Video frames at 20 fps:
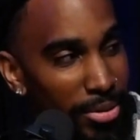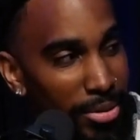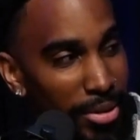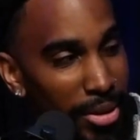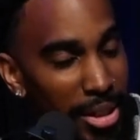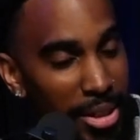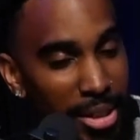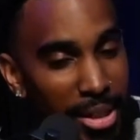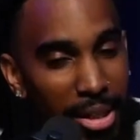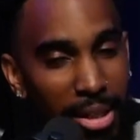
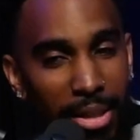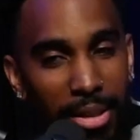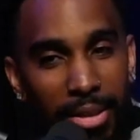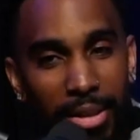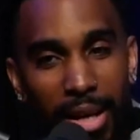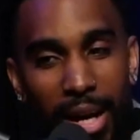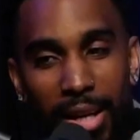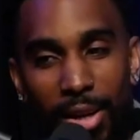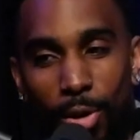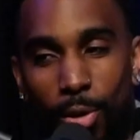because he
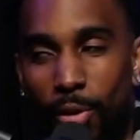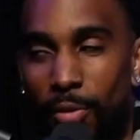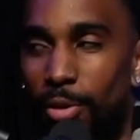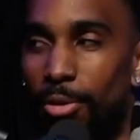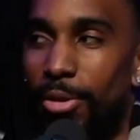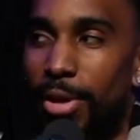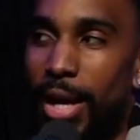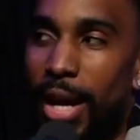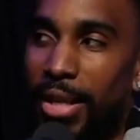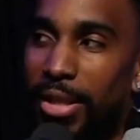kind of
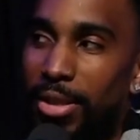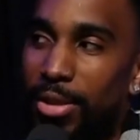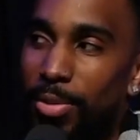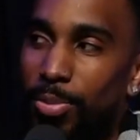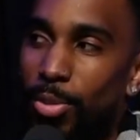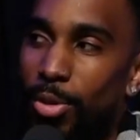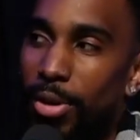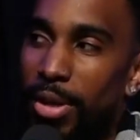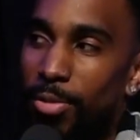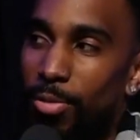overreacted to the
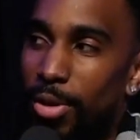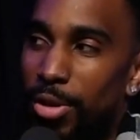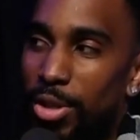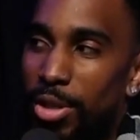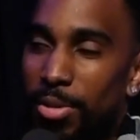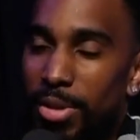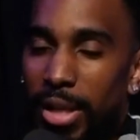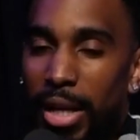point where she was like,